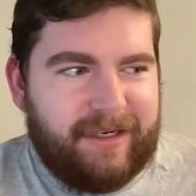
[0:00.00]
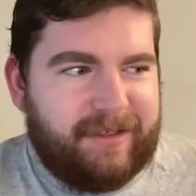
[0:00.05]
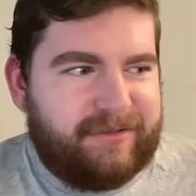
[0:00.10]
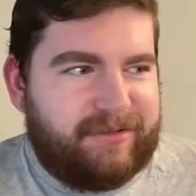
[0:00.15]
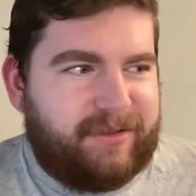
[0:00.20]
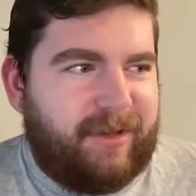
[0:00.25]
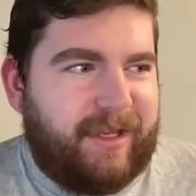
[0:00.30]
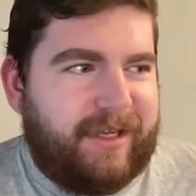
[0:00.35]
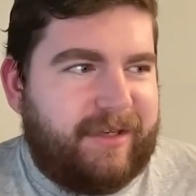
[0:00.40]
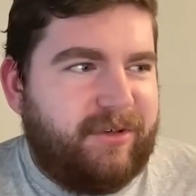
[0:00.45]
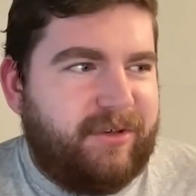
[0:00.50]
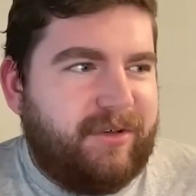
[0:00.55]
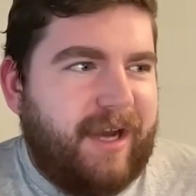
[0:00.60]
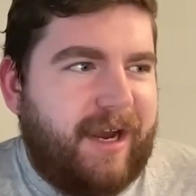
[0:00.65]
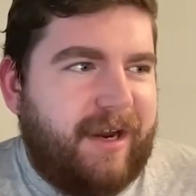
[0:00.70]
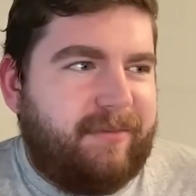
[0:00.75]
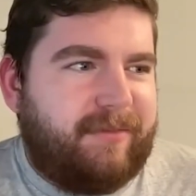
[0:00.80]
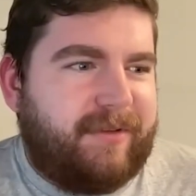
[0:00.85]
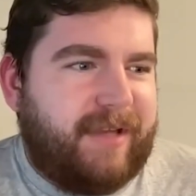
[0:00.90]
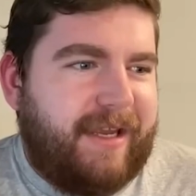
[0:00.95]
so like you
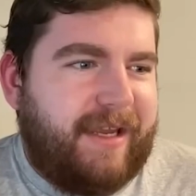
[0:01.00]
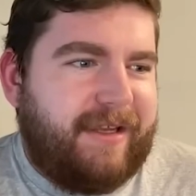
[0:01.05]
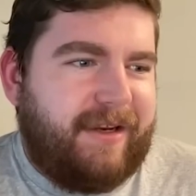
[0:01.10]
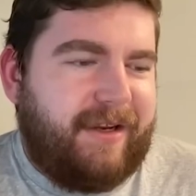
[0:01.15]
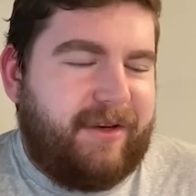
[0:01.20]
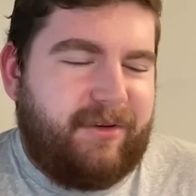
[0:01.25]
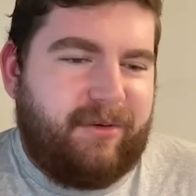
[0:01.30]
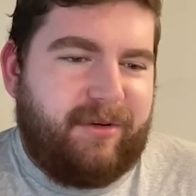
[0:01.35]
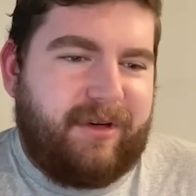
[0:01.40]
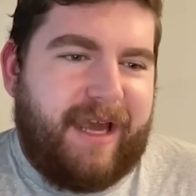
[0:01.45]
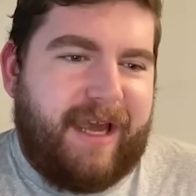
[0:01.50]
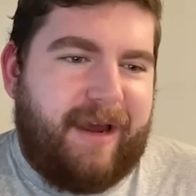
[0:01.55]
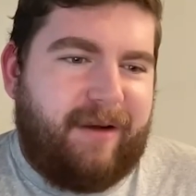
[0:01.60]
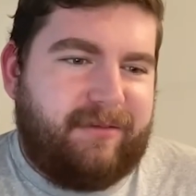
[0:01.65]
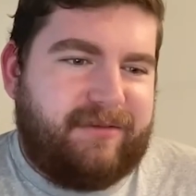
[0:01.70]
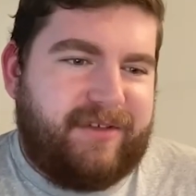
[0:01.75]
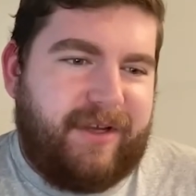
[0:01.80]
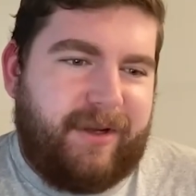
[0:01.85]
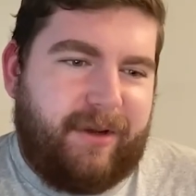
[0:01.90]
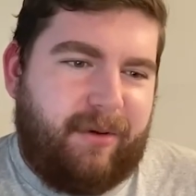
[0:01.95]
kind of take it into
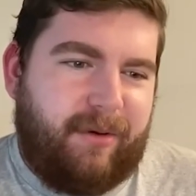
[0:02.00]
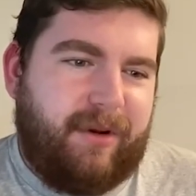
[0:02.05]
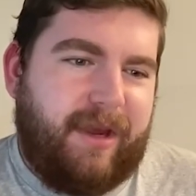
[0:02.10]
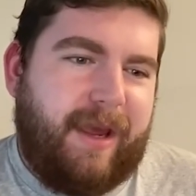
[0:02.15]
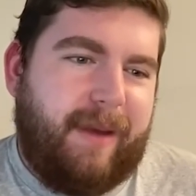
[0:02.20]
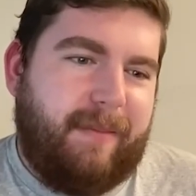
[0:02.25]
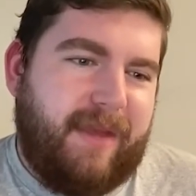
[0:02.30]
account saying, okay,